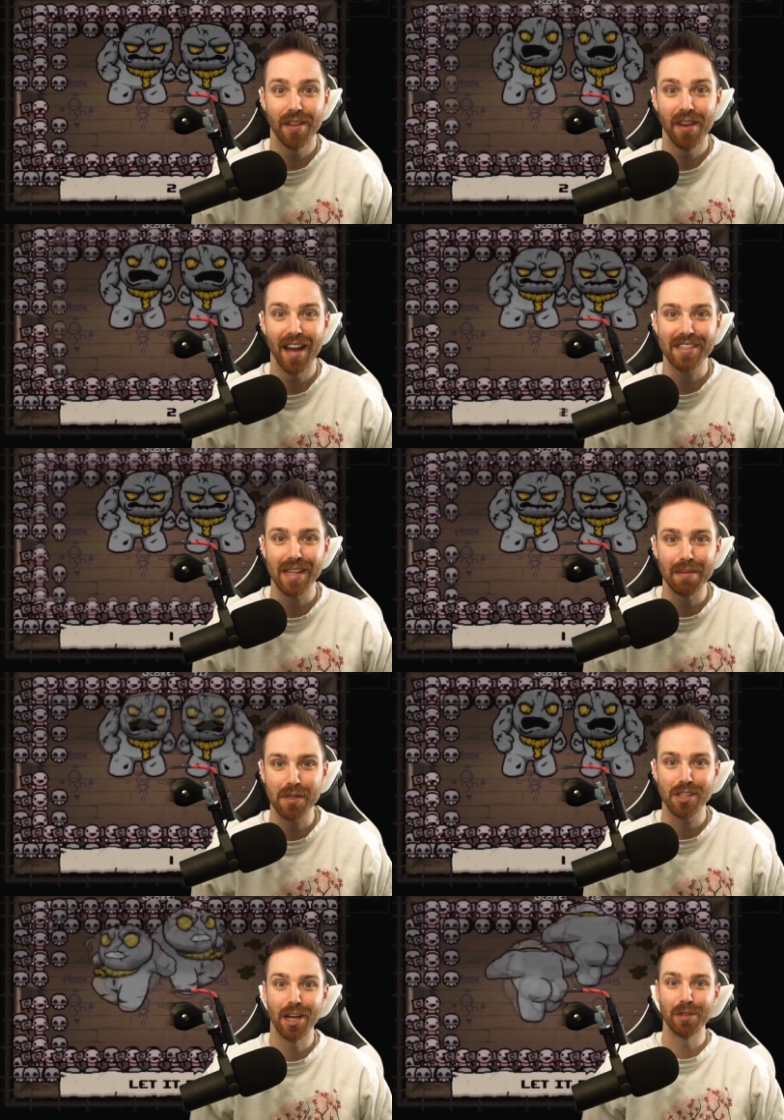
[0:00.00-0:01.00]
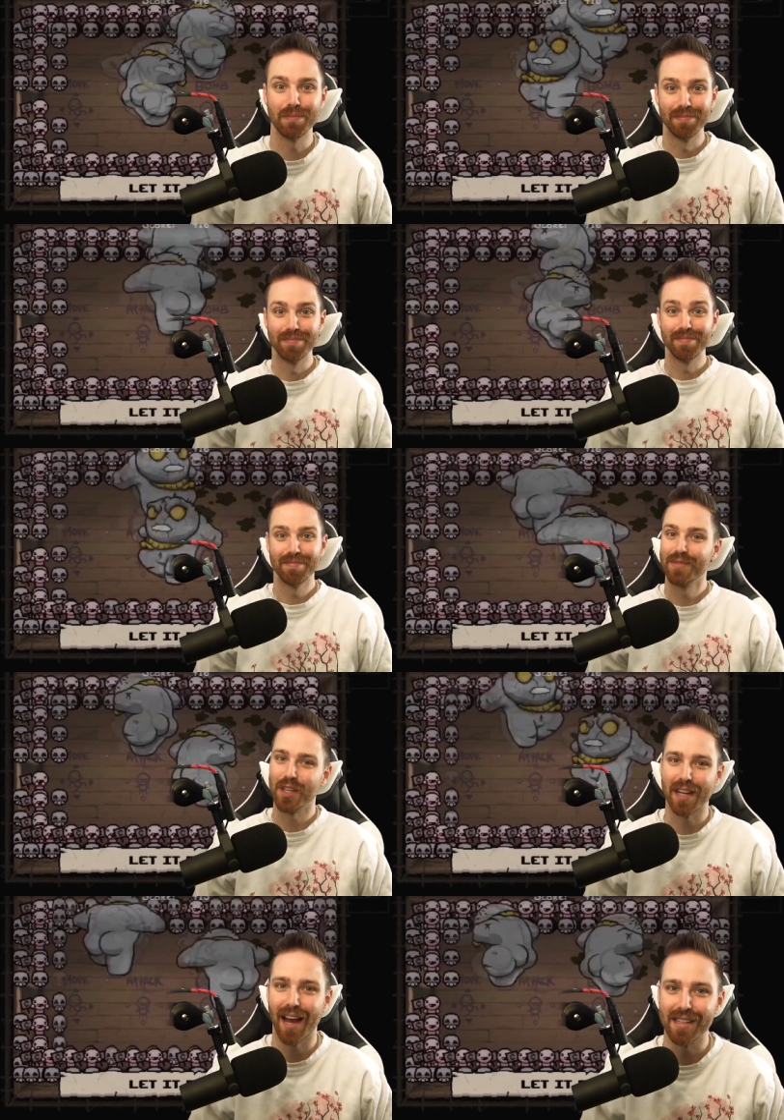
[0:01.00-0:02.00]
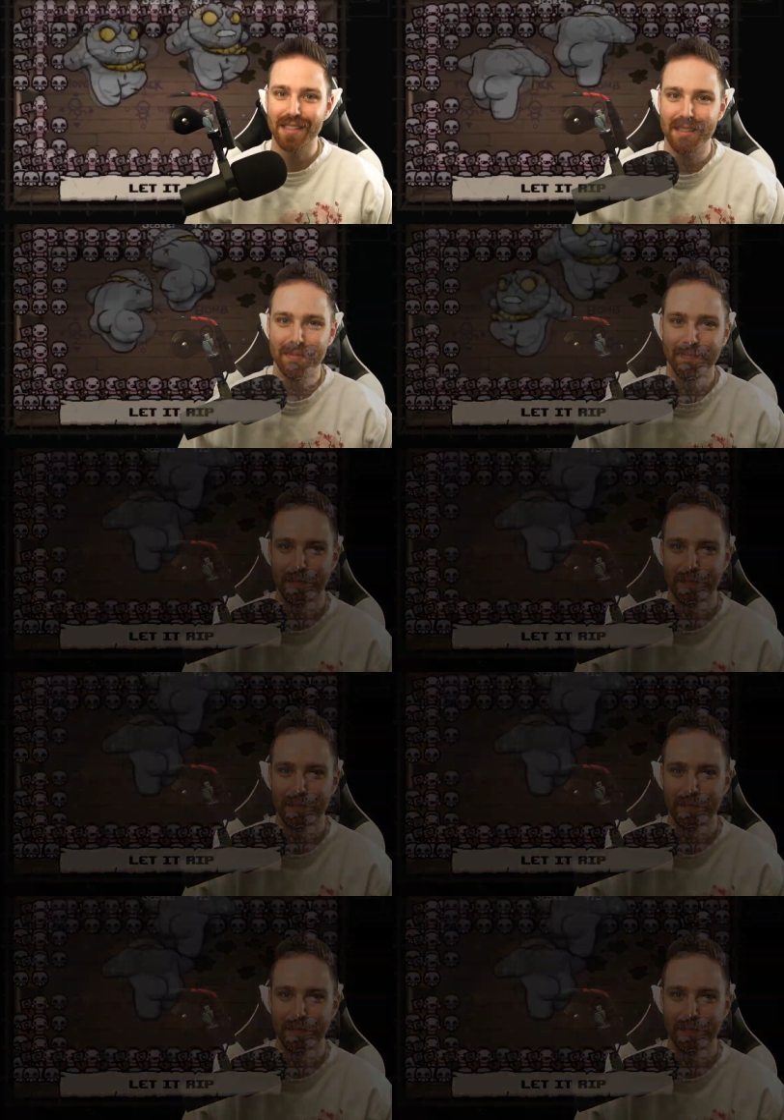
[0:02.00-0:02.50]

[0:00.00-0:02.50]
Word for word: in the next episode. See you guys.